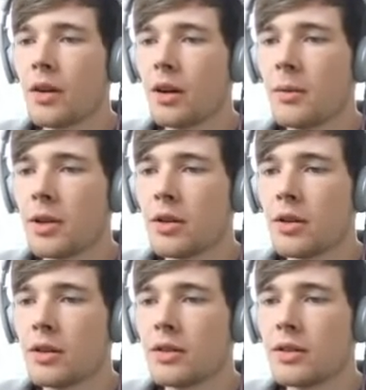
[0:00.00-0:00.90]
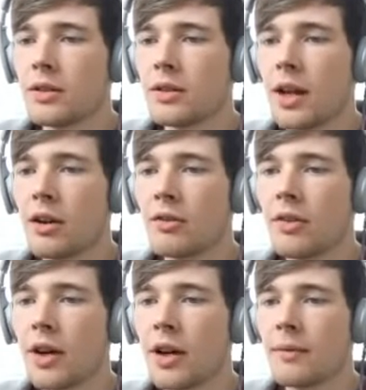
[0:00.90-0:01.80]
Oh my goodness, this is
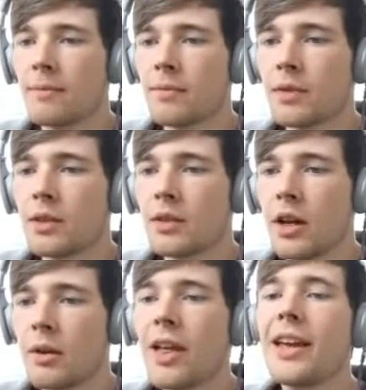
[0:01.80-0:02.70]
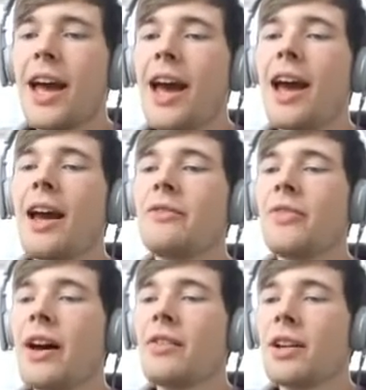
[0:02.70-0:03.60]
terrifying. This is ter- uh, yeah,
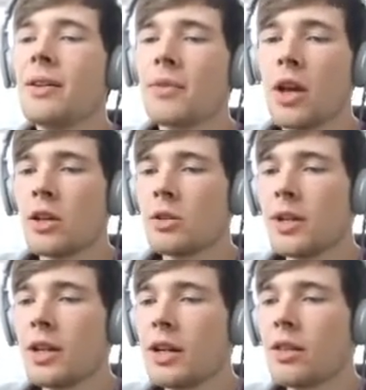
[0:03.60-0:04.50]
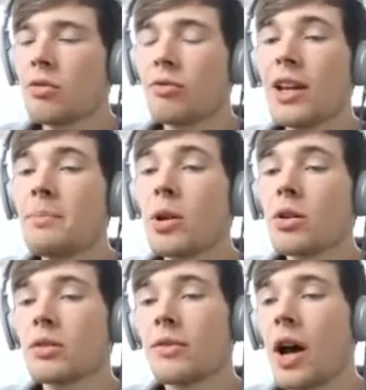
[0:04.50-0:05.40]
found it. So we need three
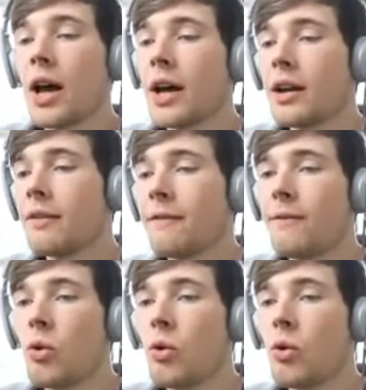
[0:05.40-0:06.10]
blocks of iron and